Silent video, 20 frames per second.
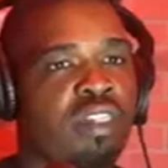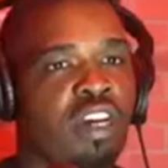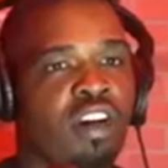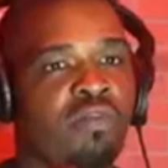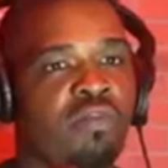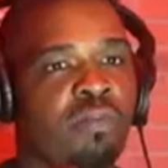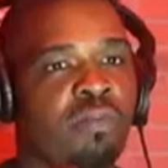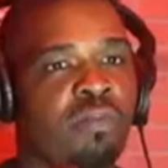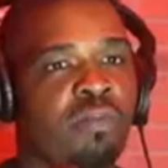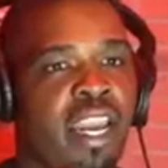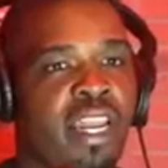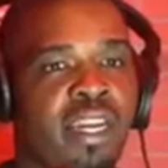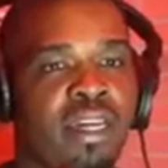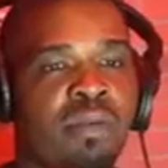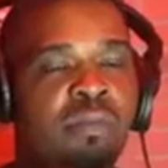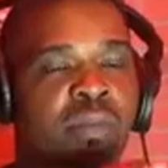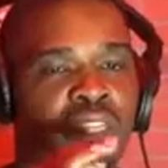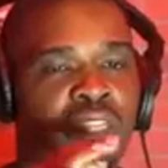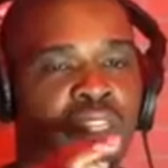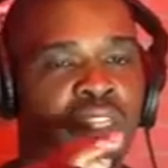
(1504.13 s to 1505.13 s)
stuff
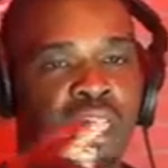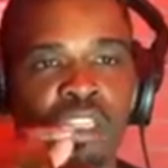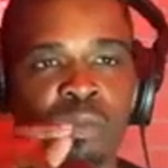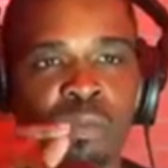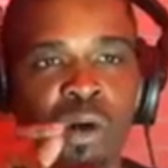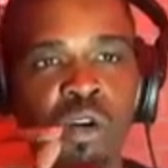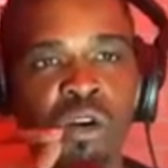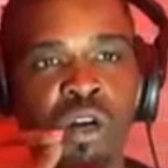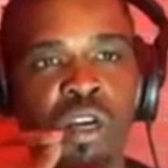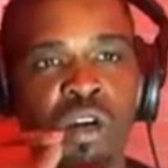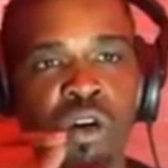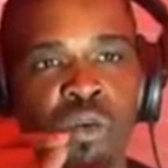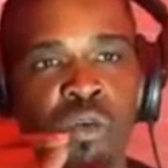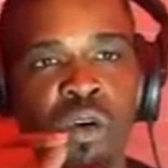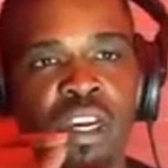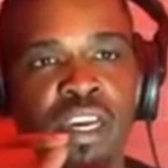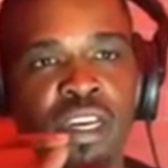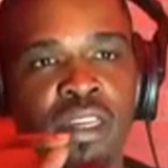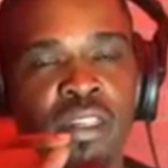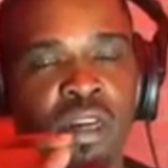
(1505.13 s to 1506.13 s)
mainly, but they'll smoke a
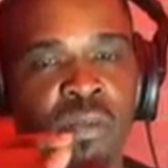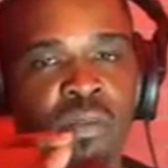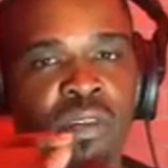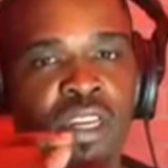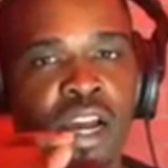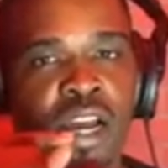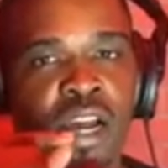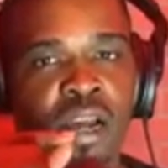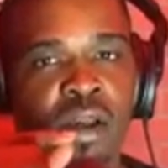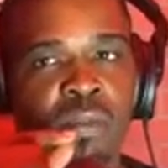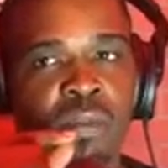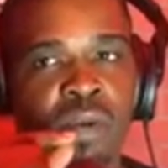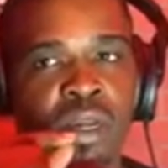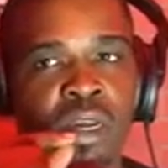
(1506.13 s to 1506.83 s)
little weed sometime.